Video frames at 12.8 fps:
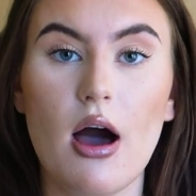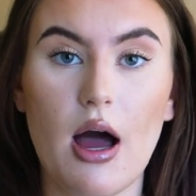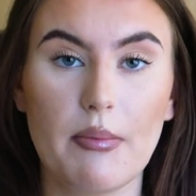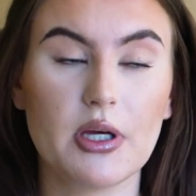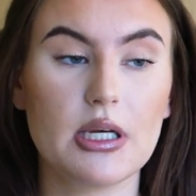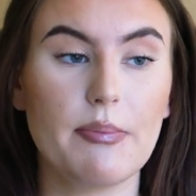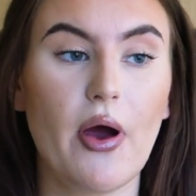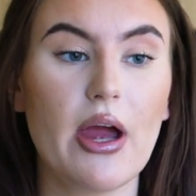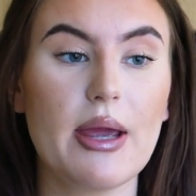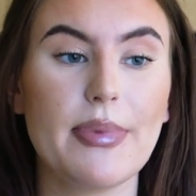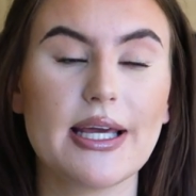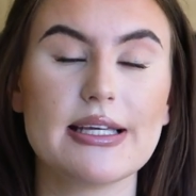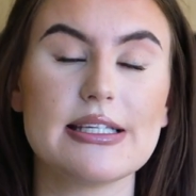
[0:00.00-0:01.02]
I'm gonna buy
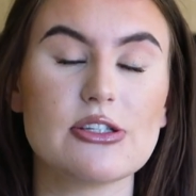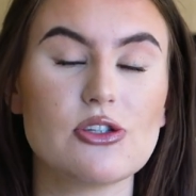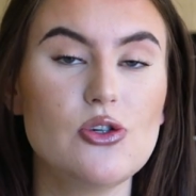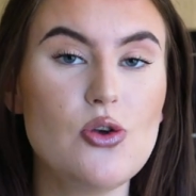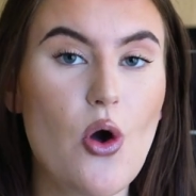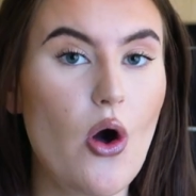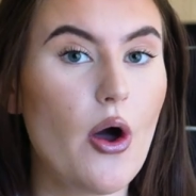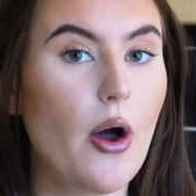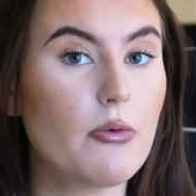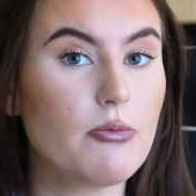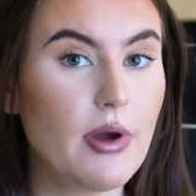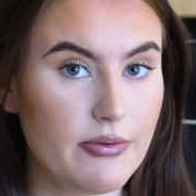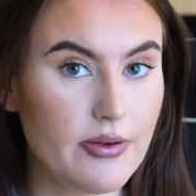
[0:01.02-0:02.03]
it, because it's not
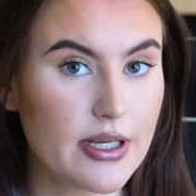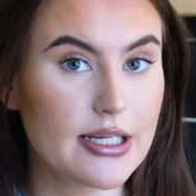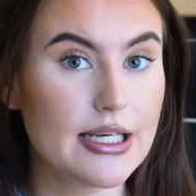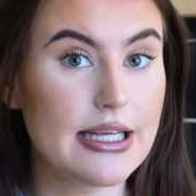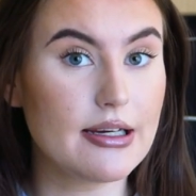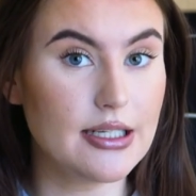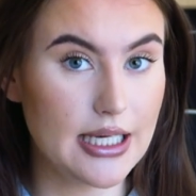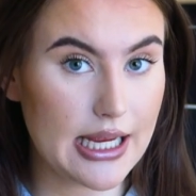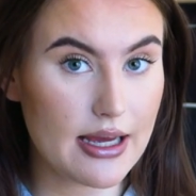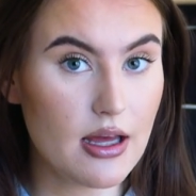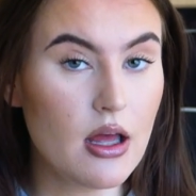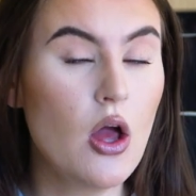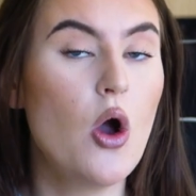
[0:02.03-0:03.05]
horrifically
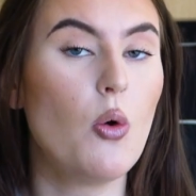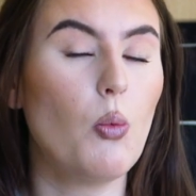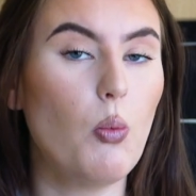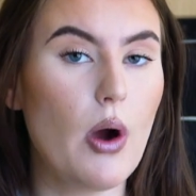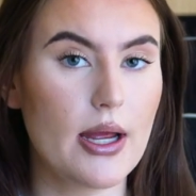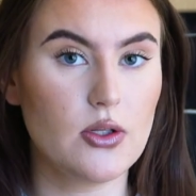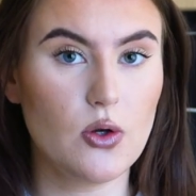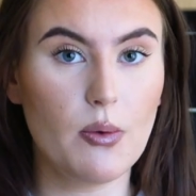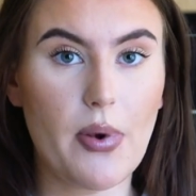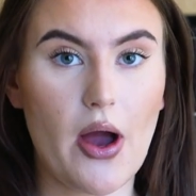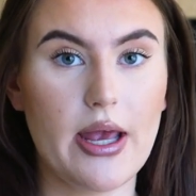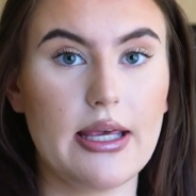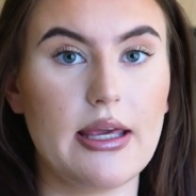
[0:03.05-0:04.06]
clear when you're
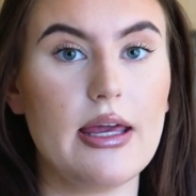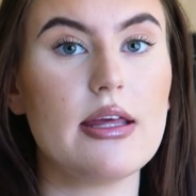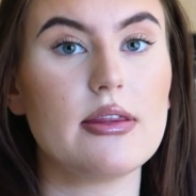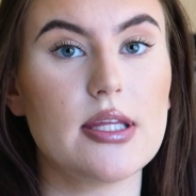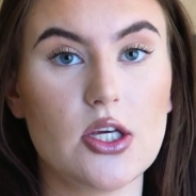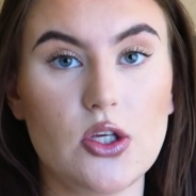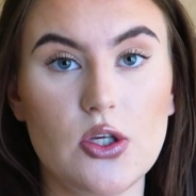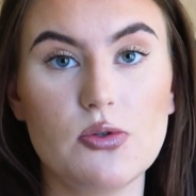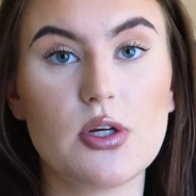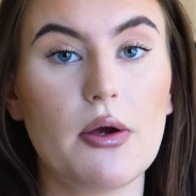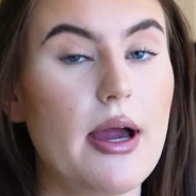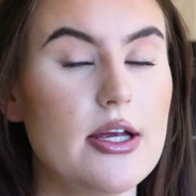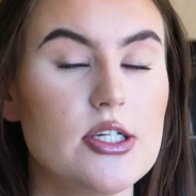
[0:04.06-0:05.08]
buying it that you
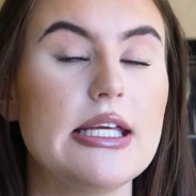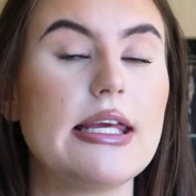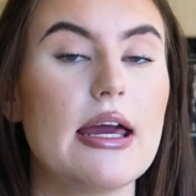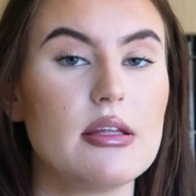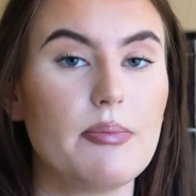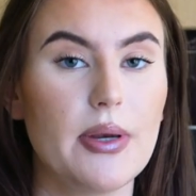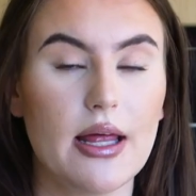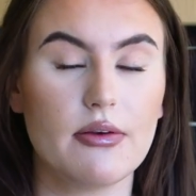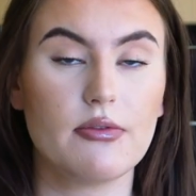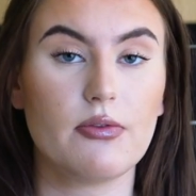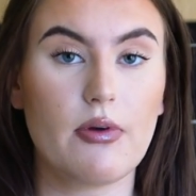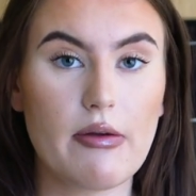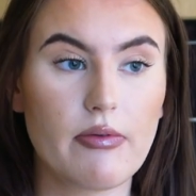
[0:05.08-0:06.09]
don't actually get the plan
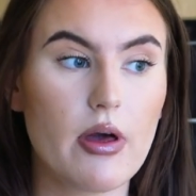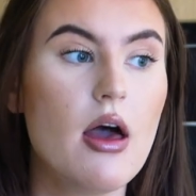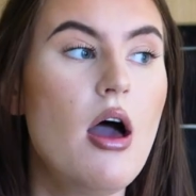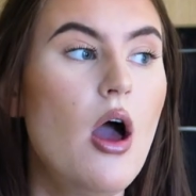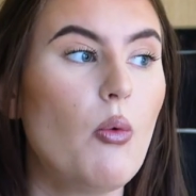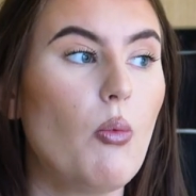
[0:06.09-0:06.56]
forever.